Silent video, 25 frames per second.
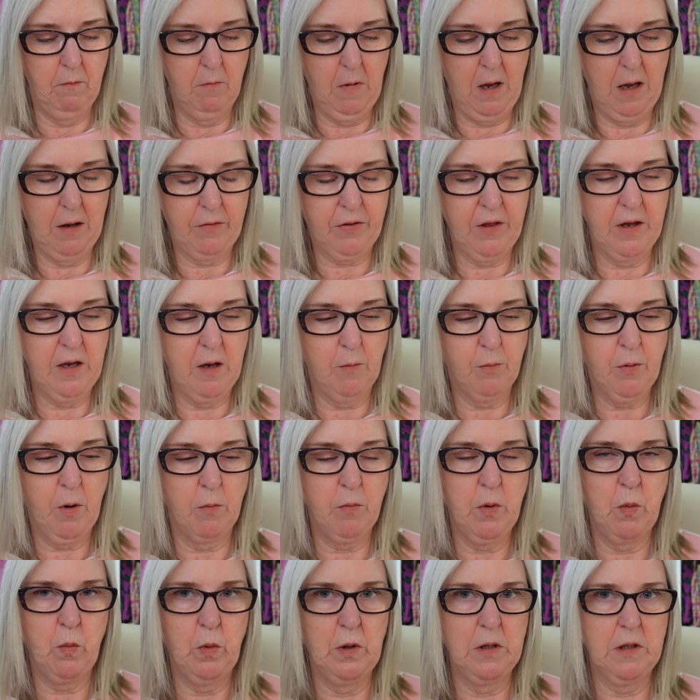I think I
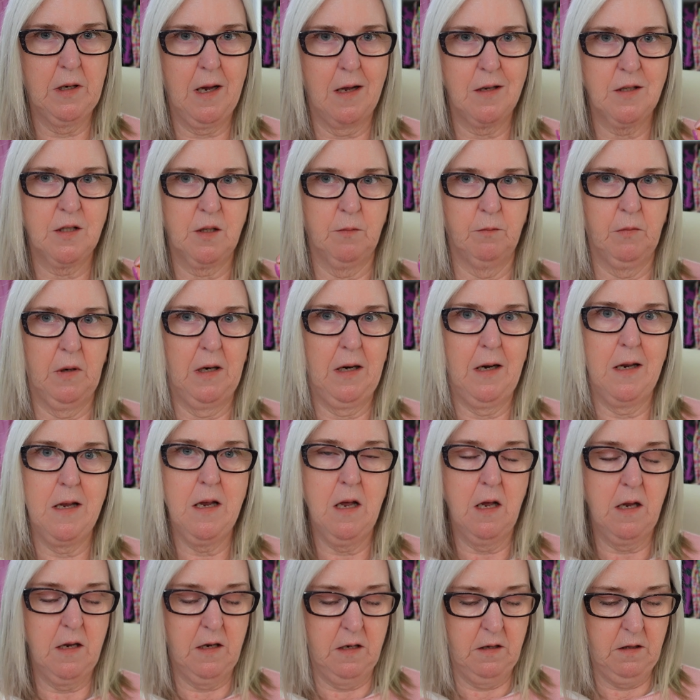probably will get some
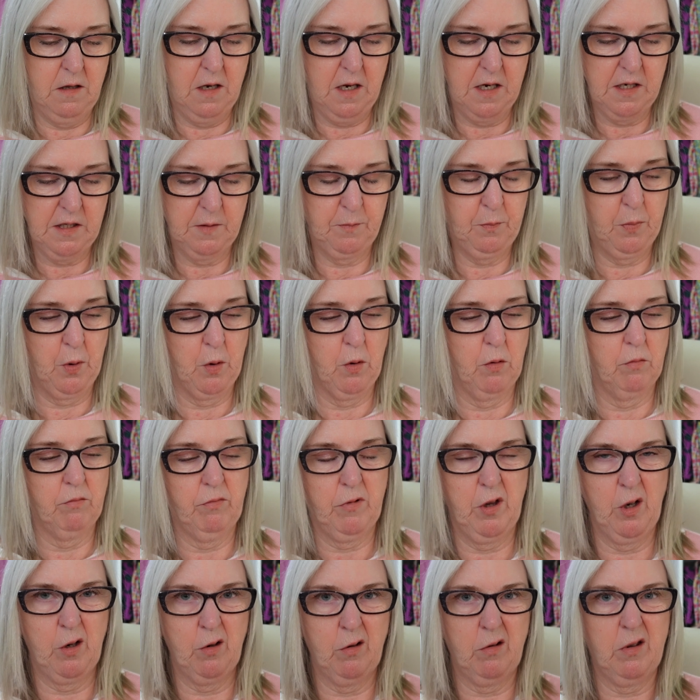clear in this, but
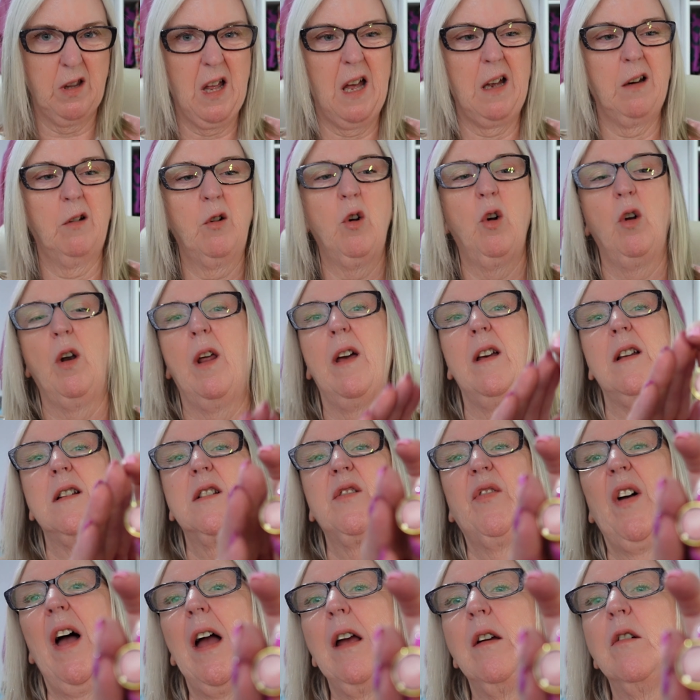that colour
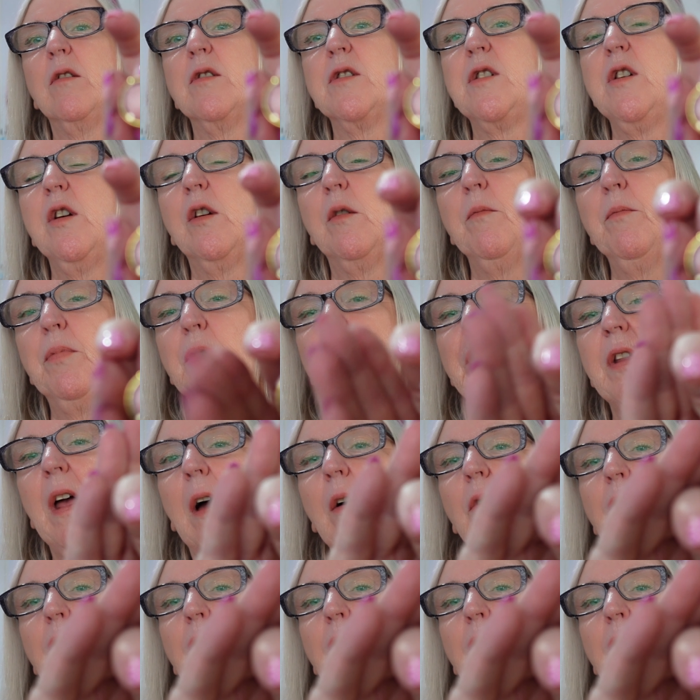is fine because you can put that